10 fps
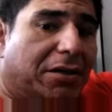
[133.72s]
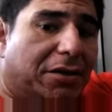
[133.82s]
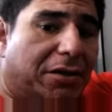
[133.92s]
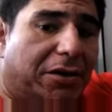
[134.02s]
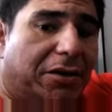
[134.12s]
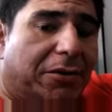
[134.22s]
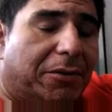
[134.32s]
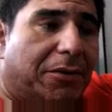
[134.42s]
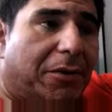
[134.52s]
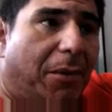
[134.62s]
You
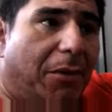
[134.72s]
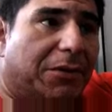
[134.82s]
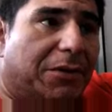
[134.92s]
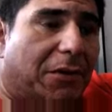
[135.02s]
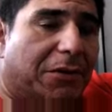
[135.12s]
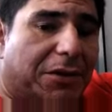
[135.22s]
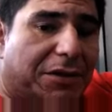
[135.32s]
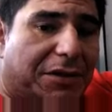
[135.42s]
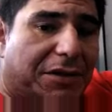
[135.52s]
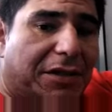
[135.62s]
know about all
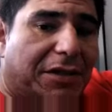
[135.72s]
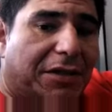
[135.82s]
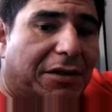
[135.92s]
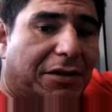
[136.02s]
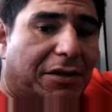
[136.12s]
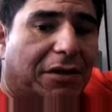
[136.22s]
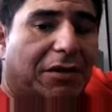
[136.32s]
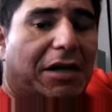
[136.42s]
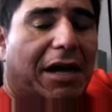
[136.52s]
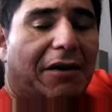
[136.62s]
this thing.
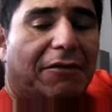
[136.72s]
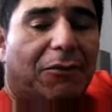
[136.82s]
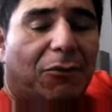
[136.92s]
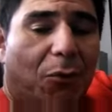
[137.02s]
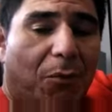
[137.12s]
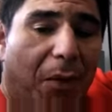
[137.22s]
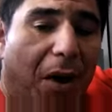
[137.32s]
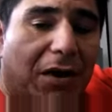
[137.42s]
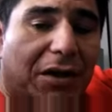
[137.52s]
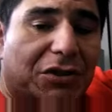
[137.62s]
You have
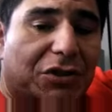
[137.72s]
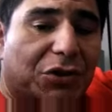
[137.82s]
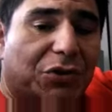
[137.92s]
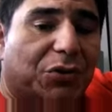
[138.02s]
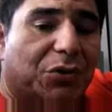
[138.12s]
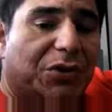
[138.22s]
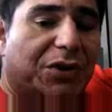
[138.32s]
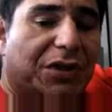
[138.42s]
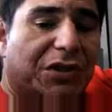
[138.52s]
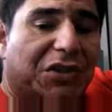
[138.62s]
robotics to do
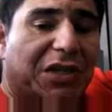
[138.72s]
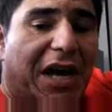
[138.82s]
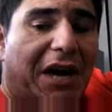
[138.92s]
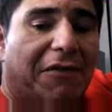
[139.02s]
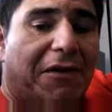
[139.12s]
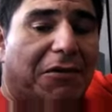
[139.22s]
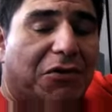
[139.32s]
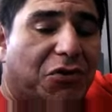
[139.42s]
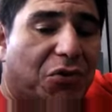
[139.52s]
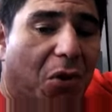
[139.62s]
this. You have
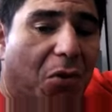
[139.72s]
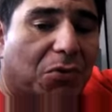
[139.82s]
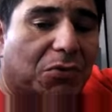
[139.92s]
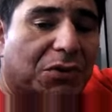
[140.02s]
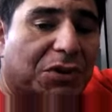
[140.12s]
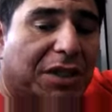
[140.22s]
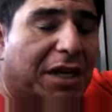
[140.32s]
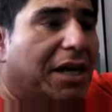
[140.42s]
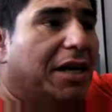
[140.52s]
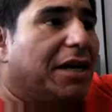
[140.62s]
drones.
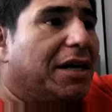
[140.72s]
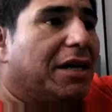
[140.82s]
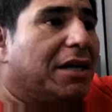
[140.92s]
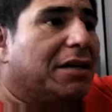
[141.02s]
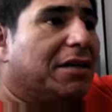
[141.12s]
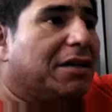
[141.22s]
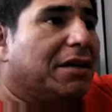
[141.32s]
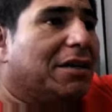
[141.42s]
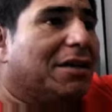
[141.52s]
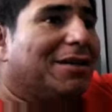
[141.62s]

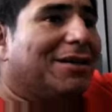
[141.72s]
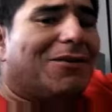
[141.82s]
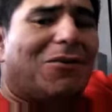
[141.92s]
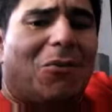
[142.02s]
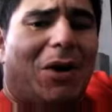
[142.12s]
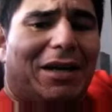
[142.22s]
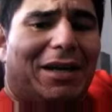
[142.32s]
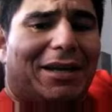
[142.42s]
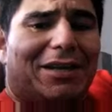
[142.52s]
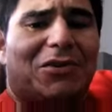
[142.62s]
And
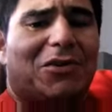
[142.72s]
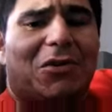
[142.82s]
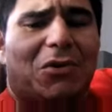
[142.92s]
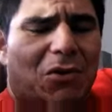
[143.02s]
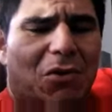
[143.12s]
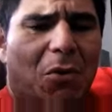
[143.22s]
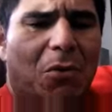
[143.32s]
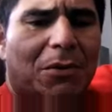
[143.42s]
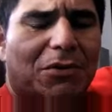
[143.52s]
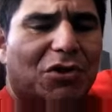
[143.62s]
why the heck you gonna
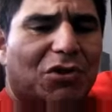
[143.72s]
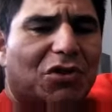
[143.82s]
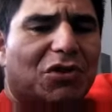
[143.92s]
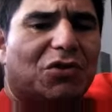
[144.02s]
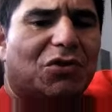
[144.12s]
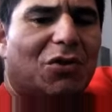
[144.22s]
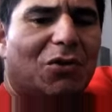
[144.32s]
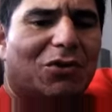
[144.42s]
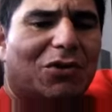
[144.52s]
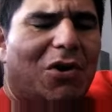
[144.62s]
go to
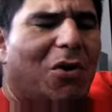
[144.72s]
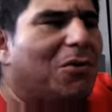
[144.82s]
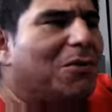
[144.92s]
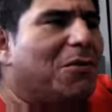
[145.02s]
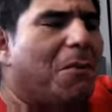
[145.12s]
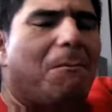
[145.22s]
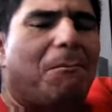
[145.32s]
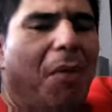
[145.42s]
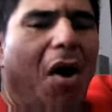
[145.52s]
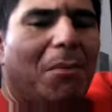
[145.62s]
go to go and
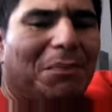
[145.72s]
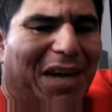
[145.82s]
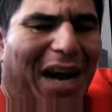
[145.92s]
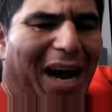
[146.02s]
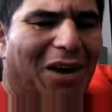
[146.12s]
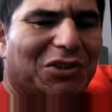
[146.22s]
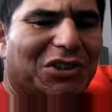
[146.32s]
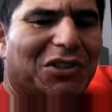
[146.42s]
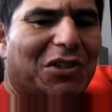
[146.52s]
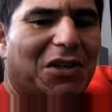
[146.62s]
bomb
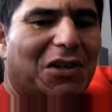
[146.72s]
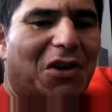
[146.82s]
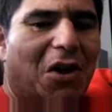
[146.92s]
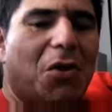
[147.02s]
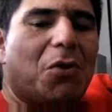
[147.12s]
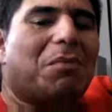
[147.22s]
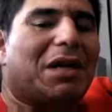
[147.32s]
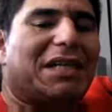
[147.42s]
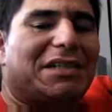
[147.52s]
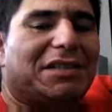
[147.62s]
towns and in, in other
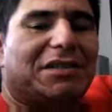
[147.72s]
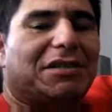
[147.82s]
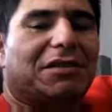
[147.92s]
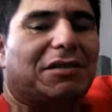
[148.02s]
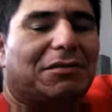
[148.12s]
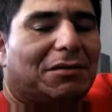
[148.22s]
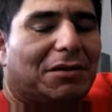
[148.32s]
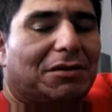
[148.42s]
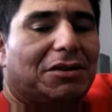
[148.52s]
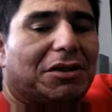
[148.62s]
places and,
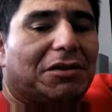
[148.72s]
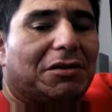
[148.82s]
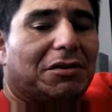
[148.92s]
and shit?